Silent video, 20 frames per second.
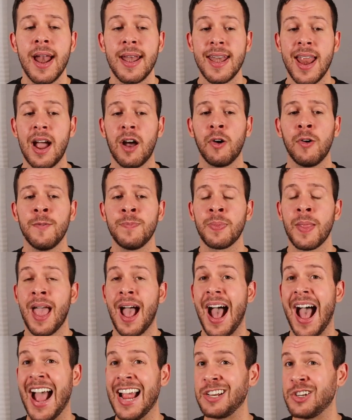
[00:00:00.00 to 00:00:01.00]
Now,
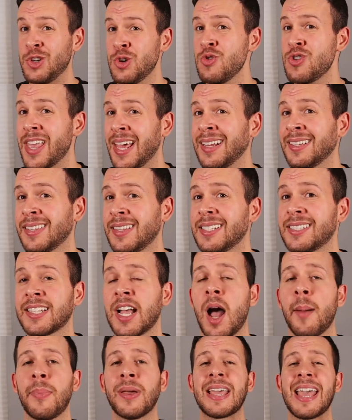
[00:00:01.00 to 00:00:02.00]
I do get into this
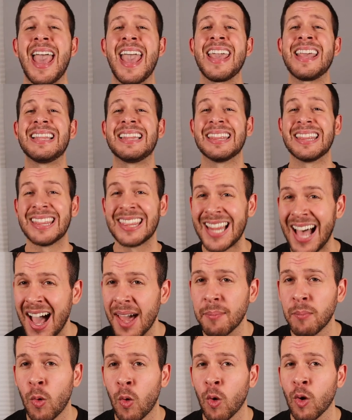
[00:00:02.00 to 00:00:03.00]
topic a
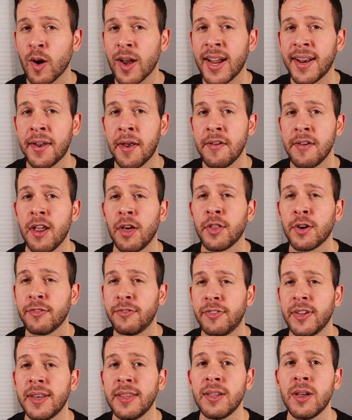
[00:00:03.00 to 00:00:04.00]
lot more in another
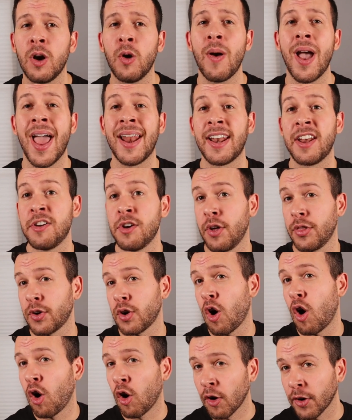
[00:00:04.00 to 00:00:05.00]
video and
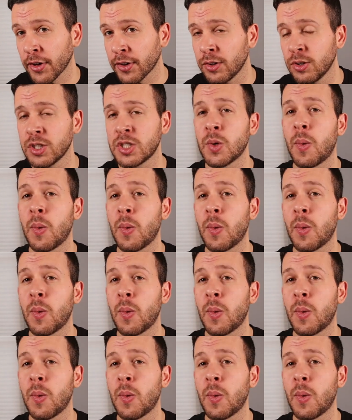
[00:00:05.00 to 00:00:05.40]
another article,